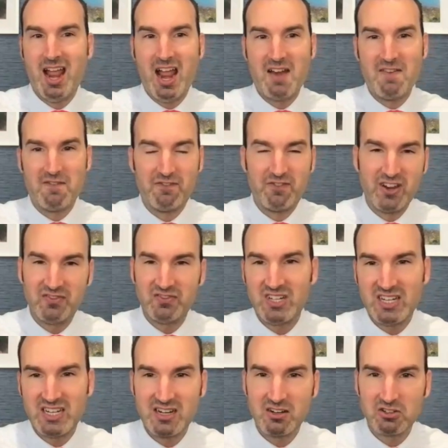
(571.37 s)
and 50
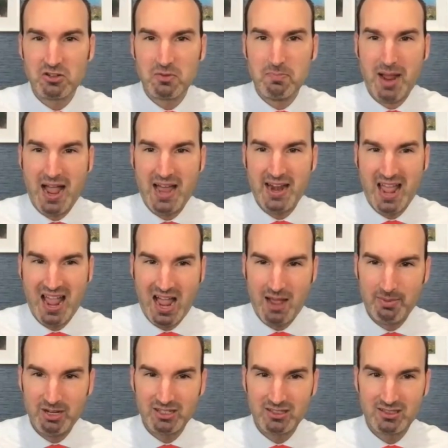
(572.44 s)
years of bad
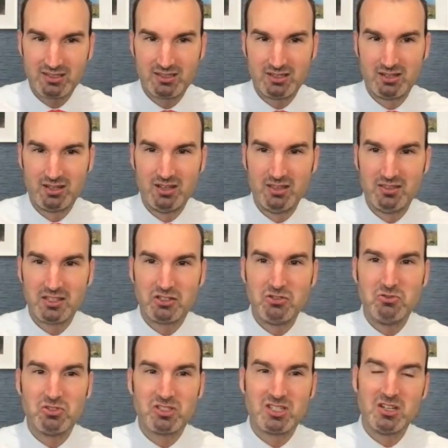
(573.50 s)
habits that
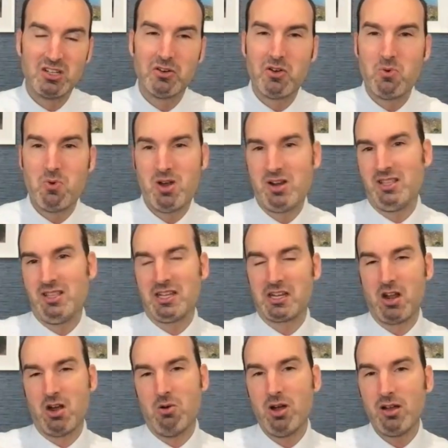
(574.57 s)
you still don't want to let
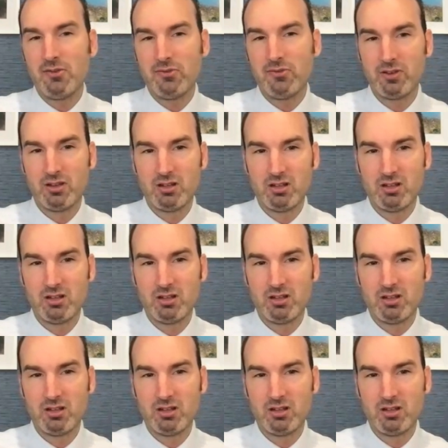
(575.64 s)
go of.